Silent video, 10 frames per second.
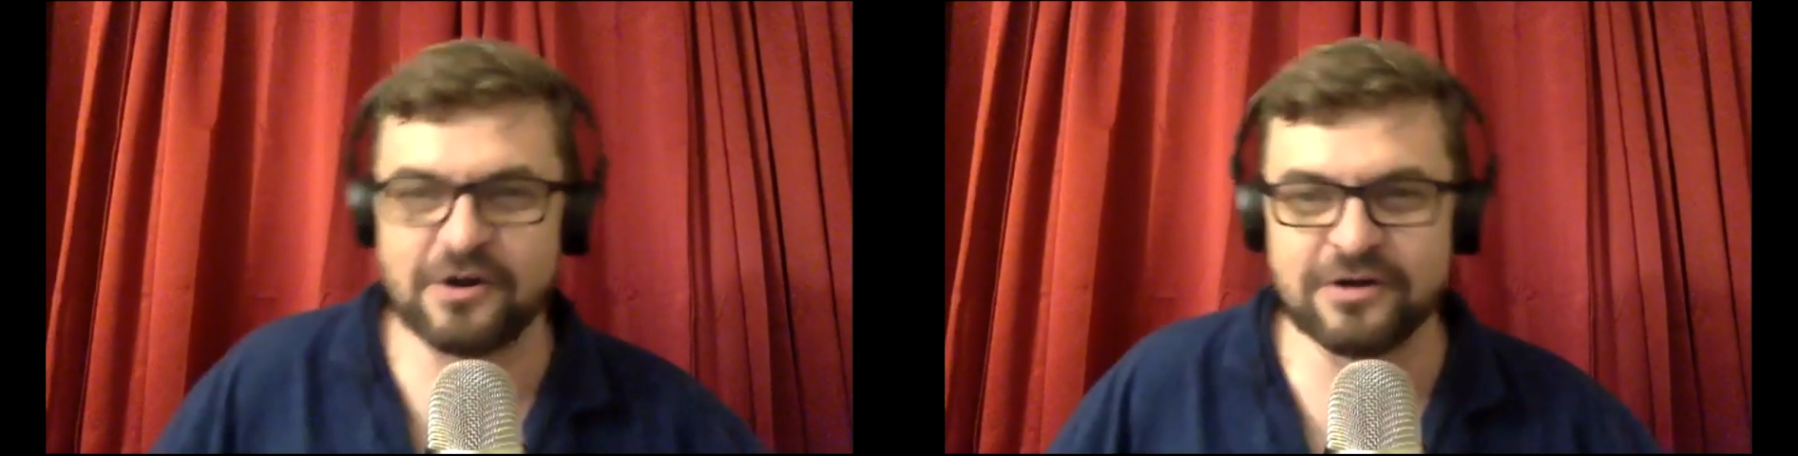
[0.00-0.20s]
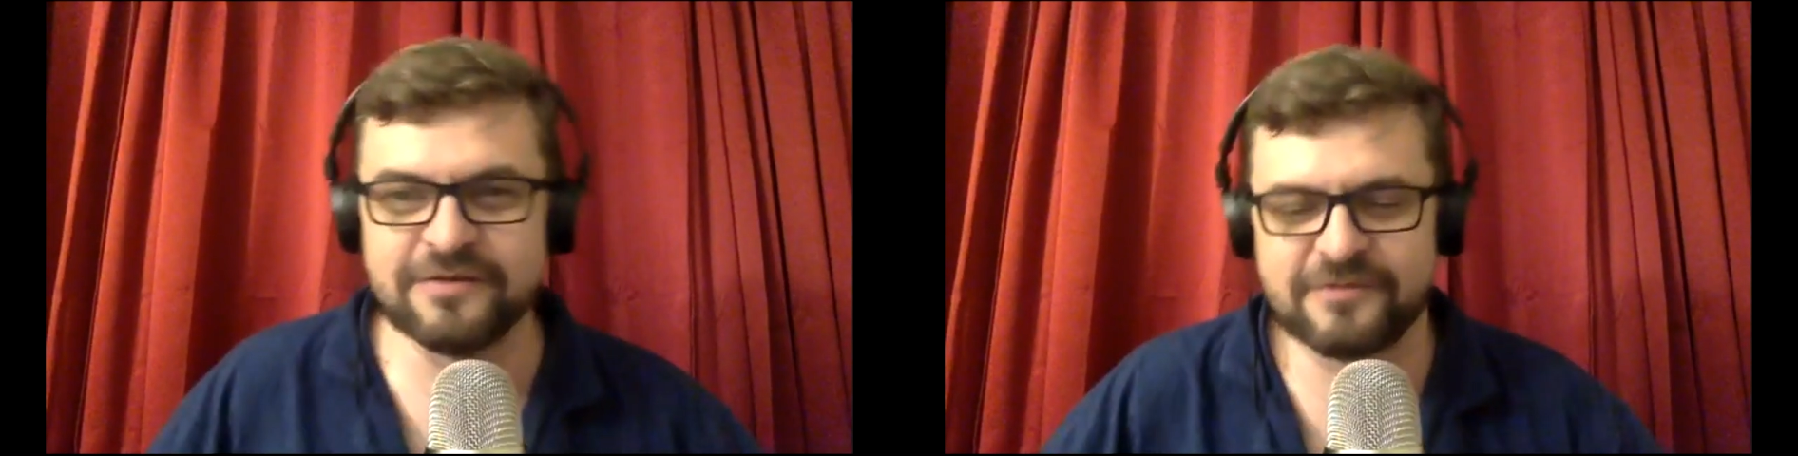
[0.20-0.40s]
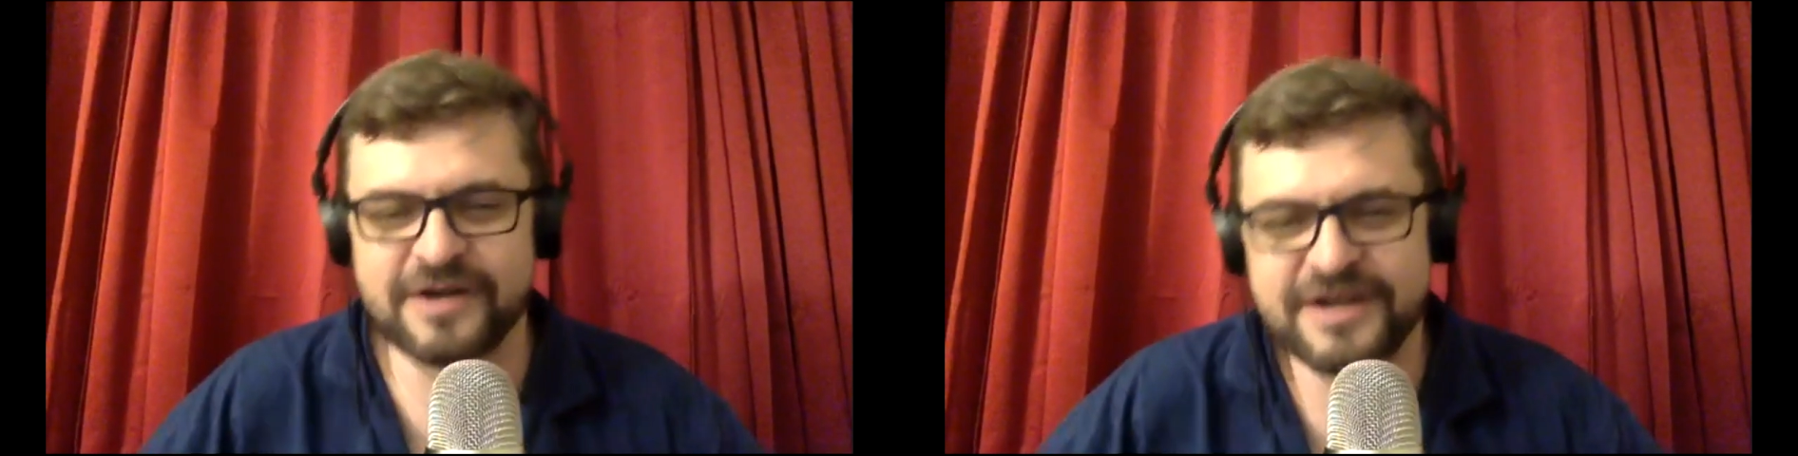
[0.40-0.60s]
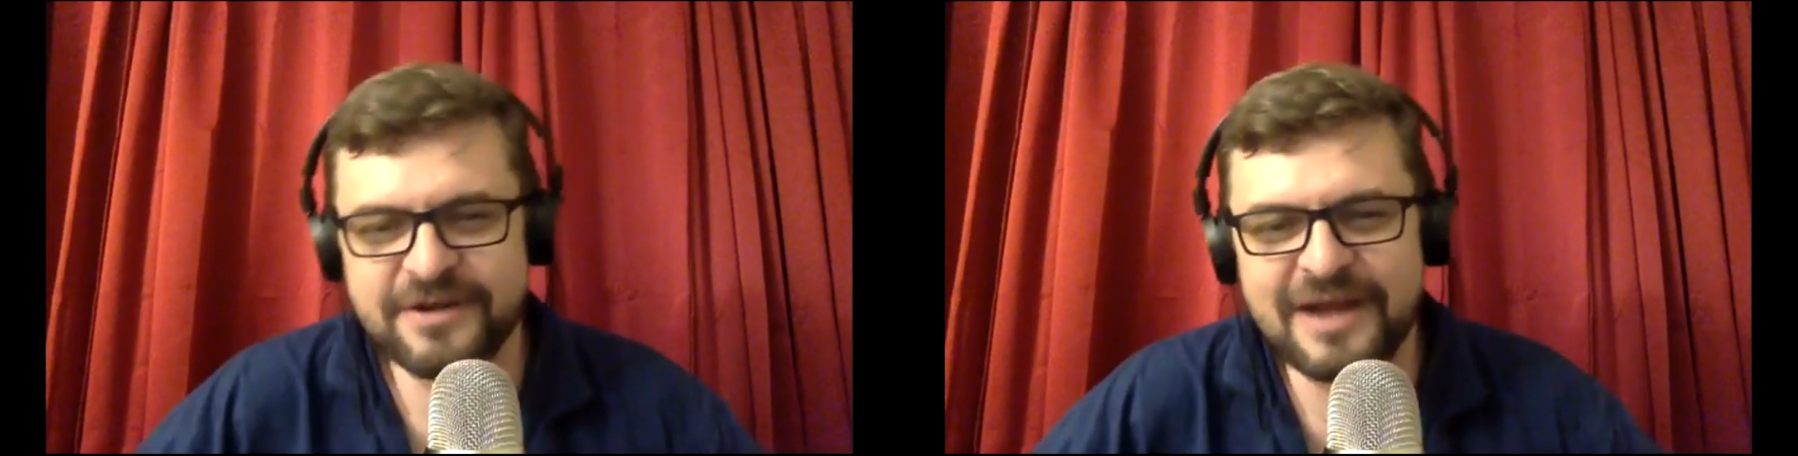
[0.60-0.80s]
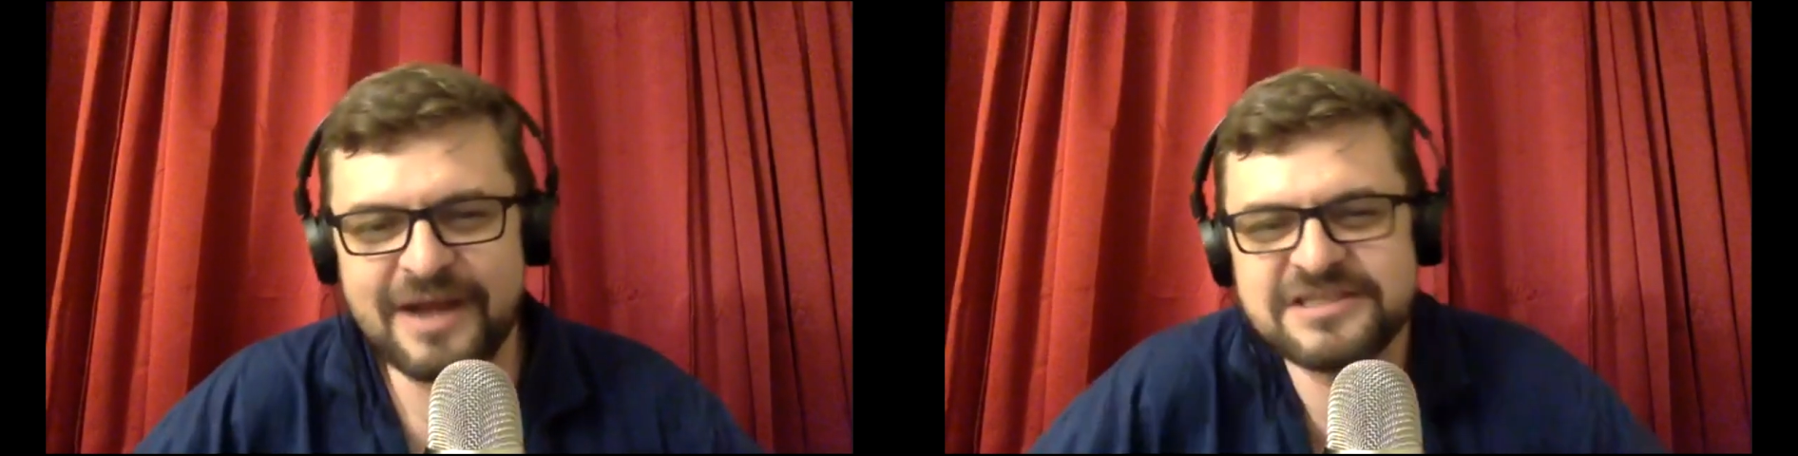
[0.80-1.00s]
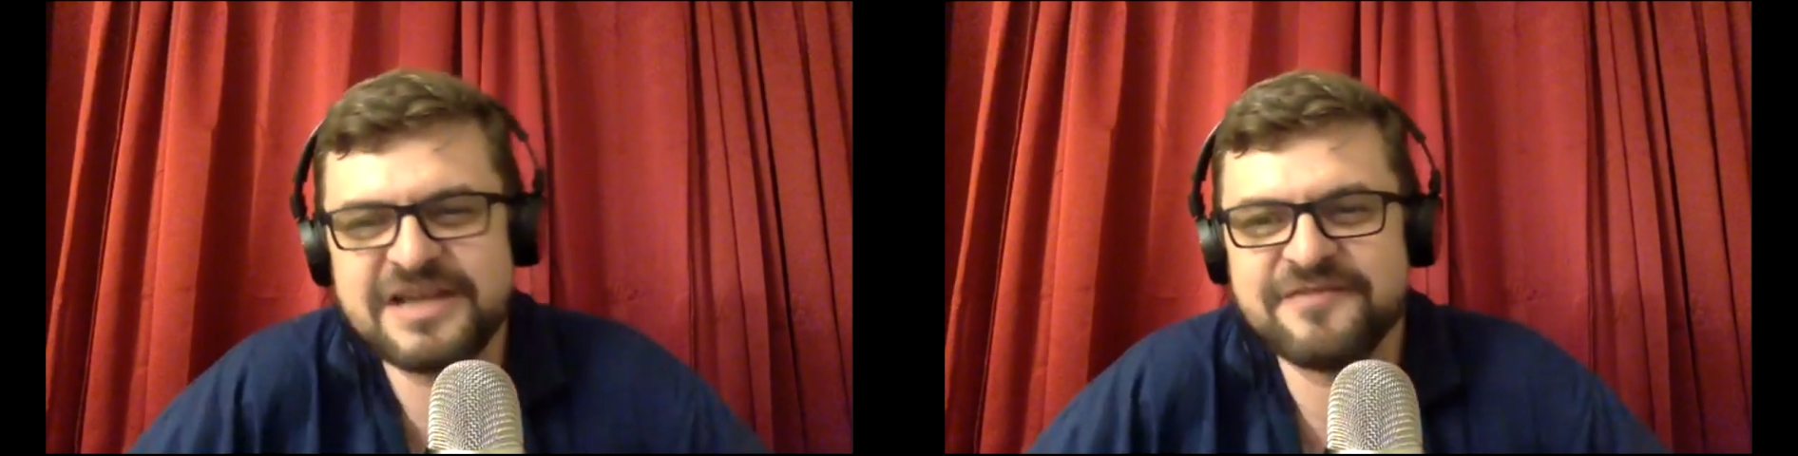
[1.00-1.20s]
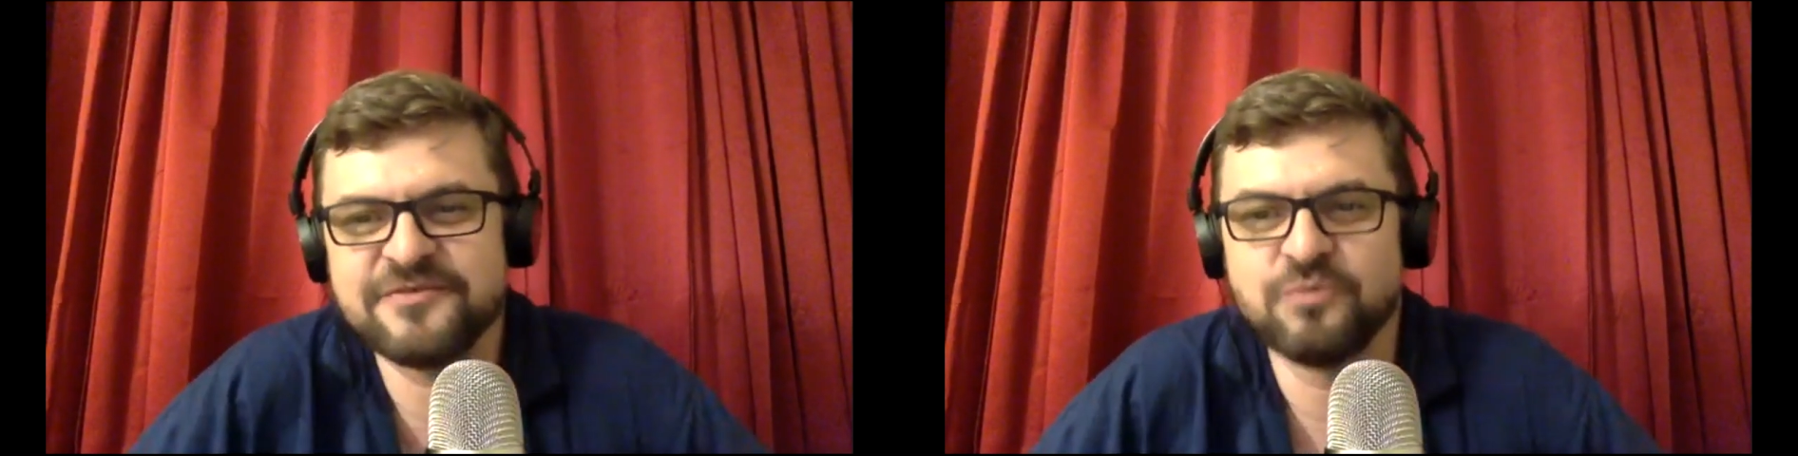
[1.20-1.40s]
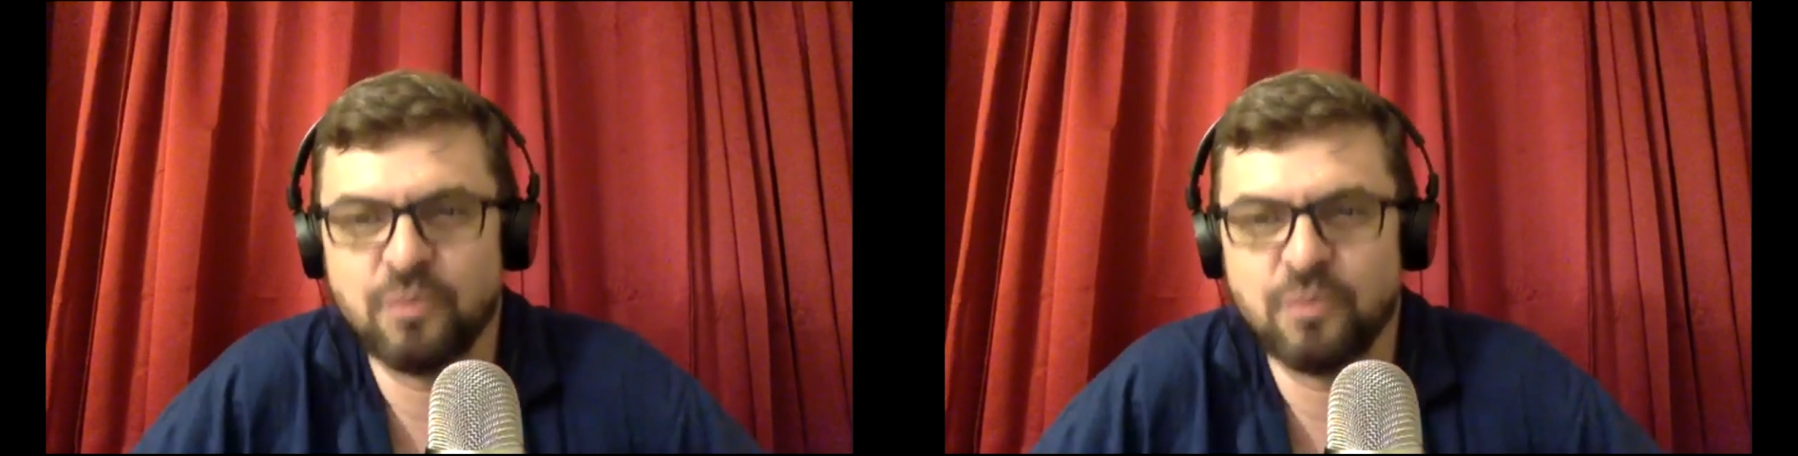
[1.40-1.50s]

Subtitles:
of Radio. I just haven't